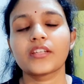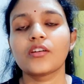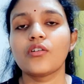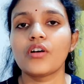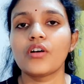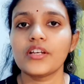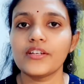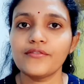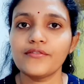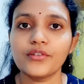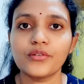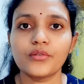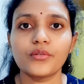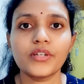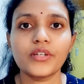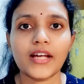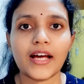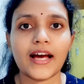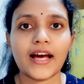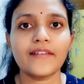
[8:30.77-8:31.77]
Or if you
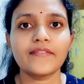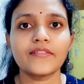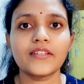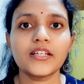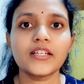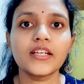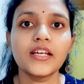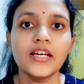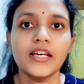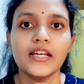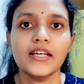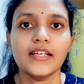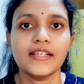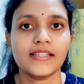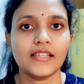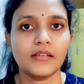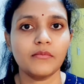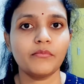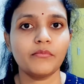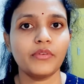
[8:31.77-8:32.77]
don't have that,
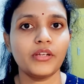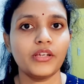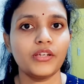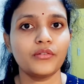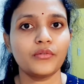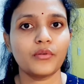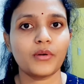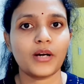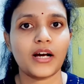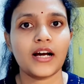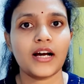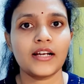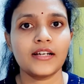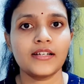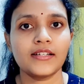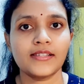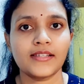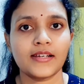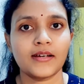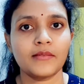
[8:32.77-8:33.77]
simply you
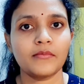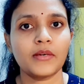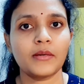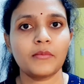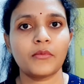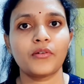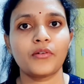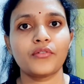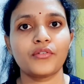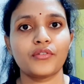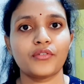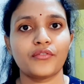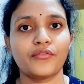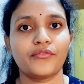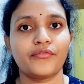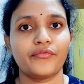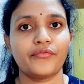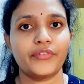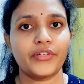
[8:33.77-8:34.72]
add some amount of